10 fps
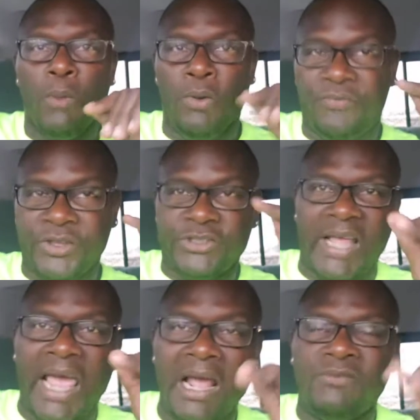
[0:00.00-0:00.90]
with the
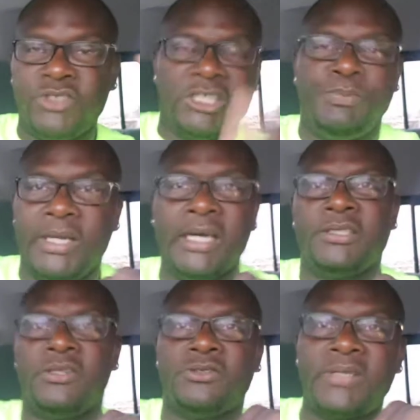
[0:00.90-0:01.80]
staff just
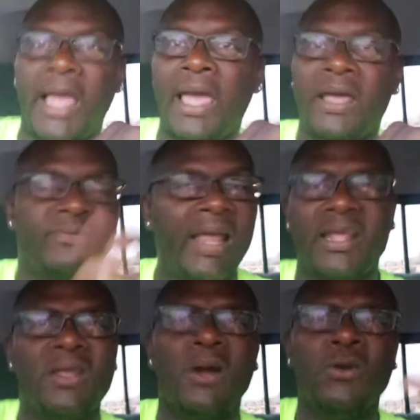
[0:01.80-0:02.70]
because they're staff,
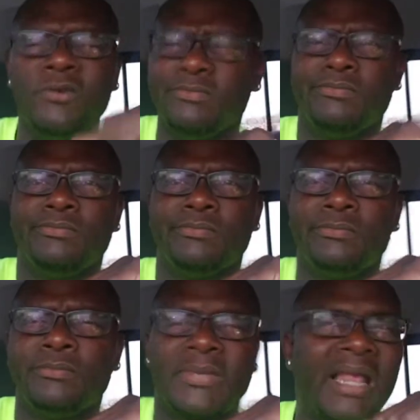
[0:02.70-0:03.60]

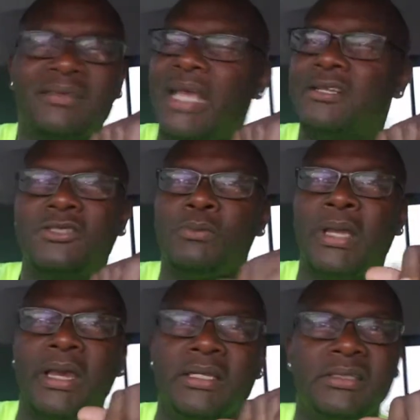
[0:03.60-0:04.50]
that just don't
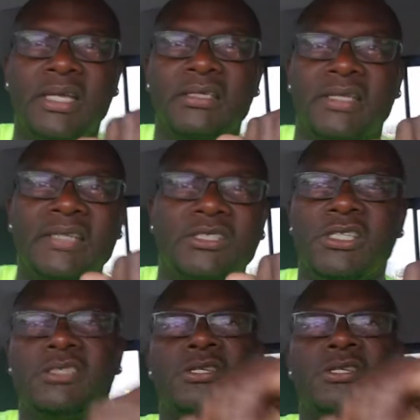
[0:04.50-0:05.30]
make any sense. That's just,